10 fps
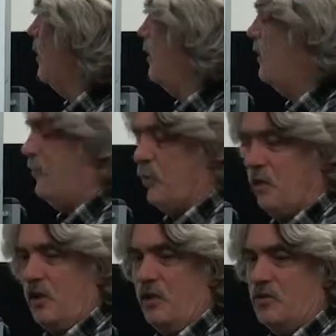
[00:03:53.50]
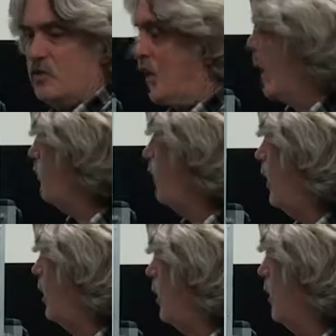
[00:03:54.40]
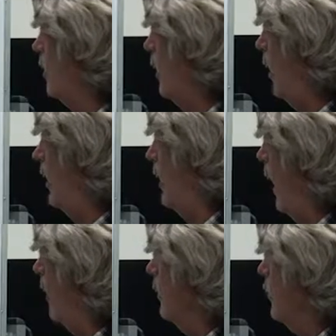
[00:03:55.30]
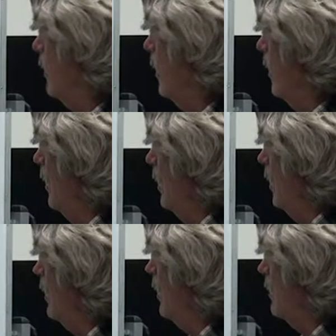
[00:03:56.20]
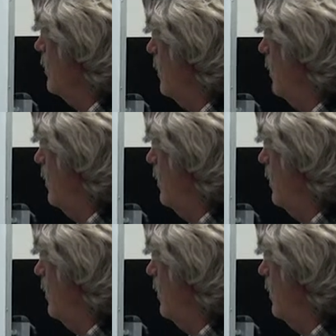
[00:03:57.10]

if you were to use a hydraulic analogy, is